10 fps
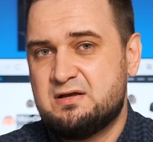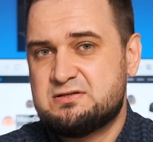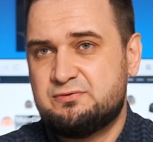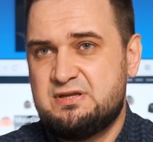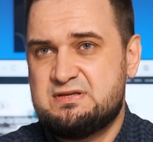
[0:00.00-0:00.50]

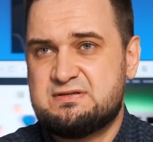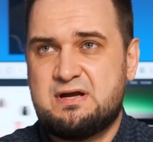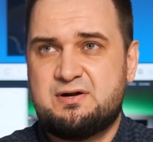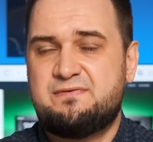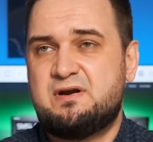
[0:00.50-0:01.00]
So this is
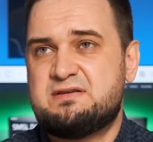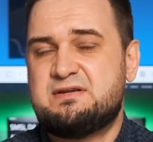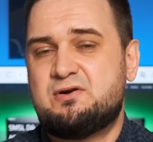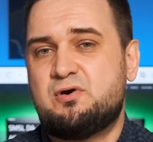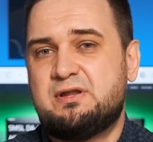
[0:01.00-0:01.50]
a reference
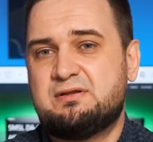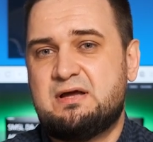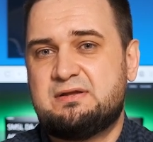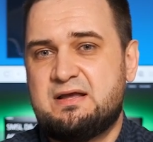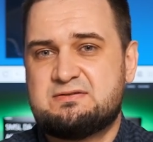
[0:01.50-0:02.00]
recording
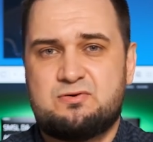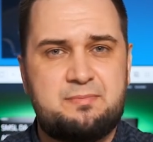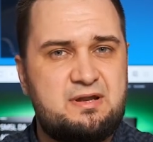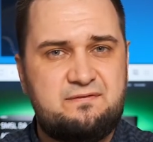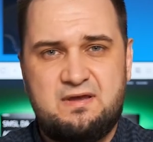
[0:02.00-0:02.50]
that has so
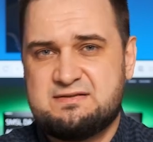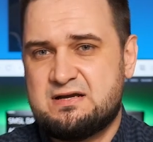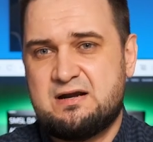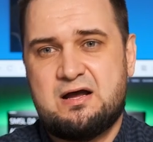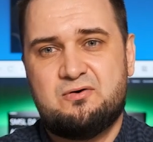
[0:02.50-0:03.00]
many things
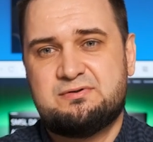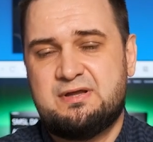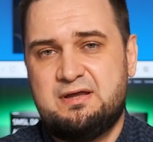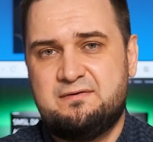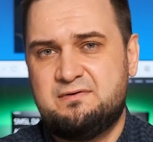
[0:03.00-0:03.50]
around,
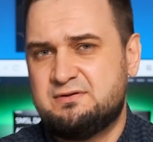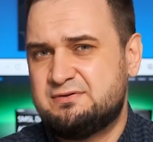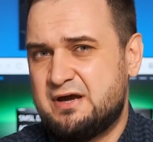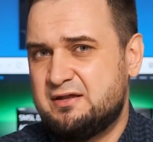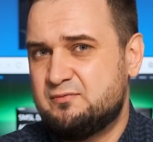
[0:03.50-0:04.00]
even
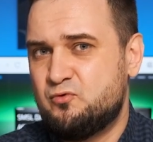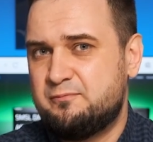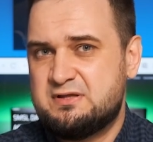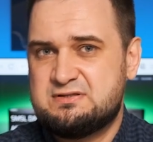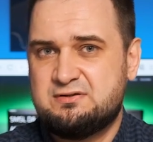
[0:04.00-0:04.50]
tiny
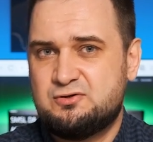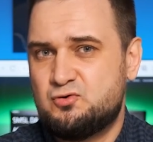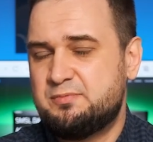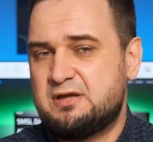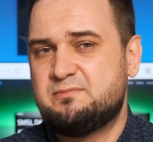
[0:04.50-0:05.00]
movements in the
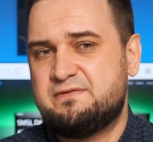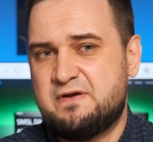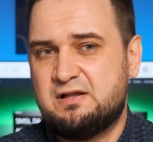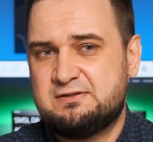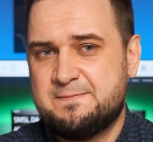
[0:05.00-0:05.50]
room can be
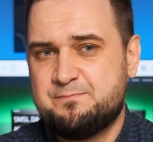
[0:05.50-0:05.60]
felt.